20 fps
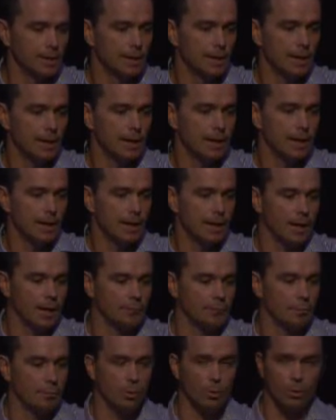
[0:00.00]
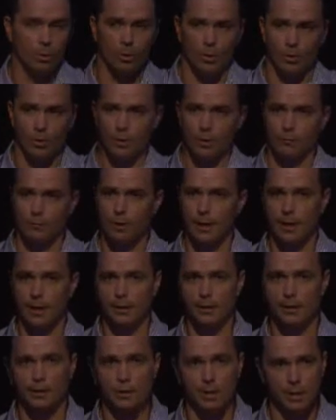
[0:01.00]
and report on
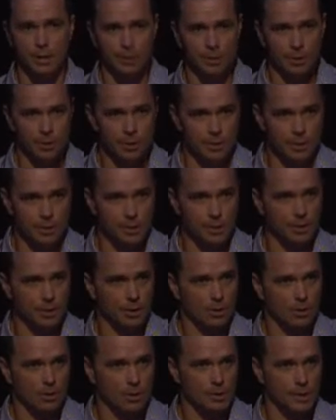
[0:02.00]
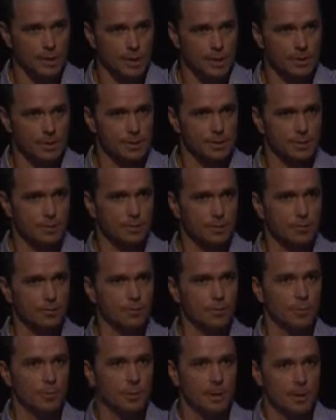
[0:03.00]
radiology images in the context of
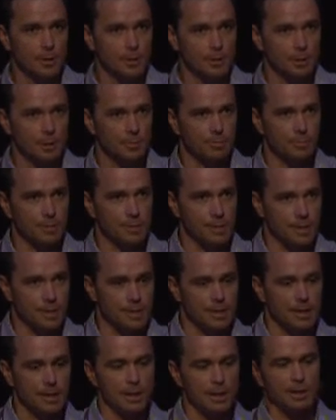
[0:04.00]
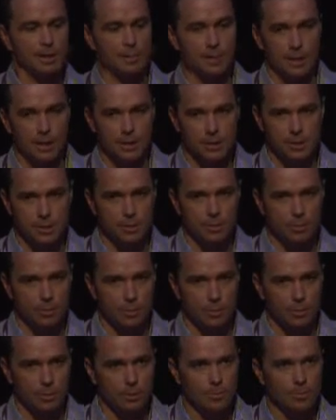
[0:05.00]
the patient presenting and the patient's
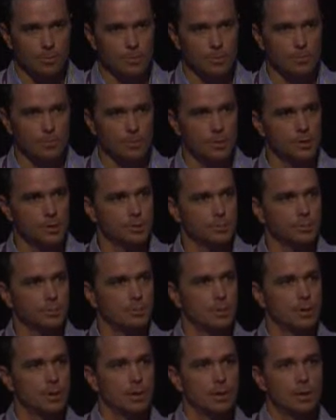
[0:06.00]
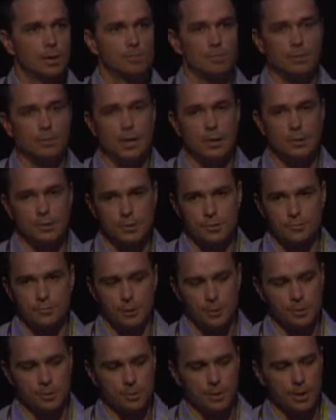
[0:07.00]
problems, most of
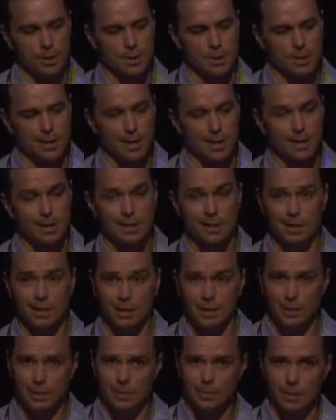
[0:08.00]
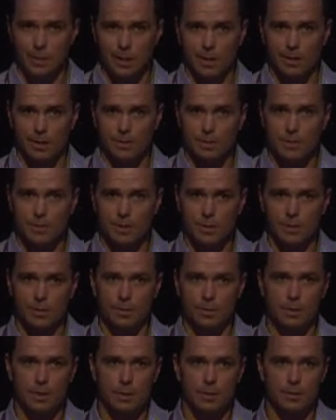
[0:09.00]
which were contained in the EMR. So
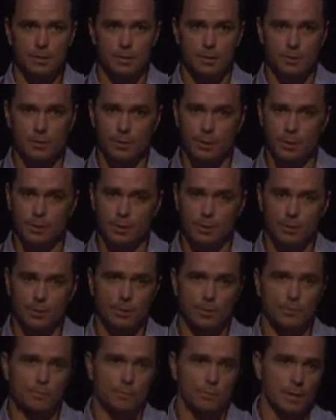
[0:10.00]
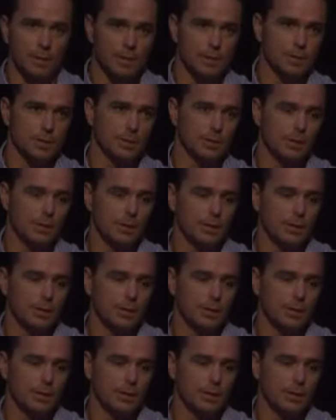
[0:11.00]
they're trying to build information